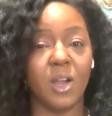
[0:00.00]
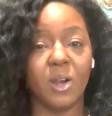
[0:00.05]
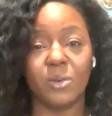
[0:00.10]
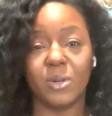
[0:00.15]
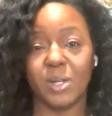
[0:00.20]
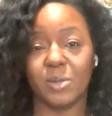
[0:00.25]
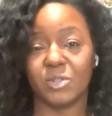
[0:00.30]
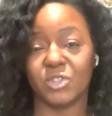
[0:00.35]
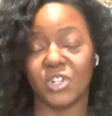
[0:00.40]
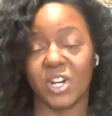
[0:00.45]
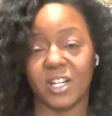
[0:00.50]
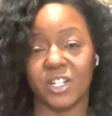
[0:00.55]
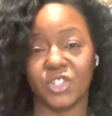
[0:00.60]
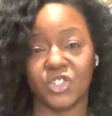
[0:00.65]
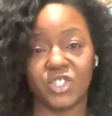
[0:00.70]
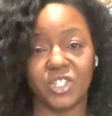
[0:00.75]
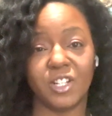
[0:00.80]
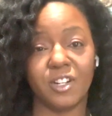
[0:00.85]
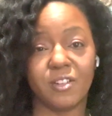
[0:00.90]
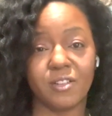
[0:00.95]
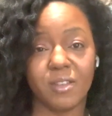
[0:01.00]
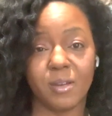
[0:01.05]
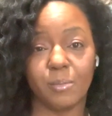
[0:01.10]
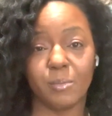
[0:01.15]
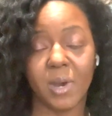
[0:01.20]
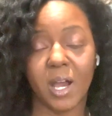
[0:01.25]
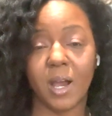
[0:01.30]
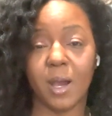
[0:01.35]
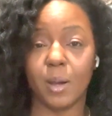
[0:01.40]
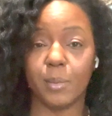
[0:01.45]
We would try to cheer them
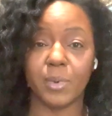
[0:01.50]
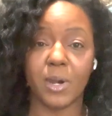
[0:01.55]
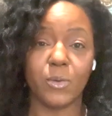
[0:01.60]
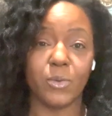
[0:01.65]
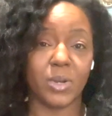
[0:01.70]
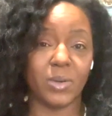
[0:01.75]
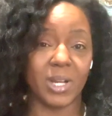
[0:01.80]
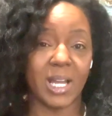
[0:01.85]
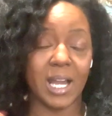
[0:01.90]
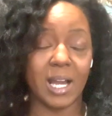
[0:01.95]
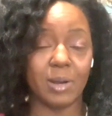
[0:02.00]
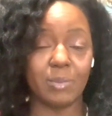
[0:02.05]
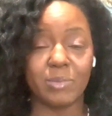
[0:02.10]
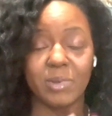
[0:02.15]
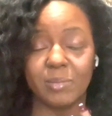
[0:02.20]
up. We would help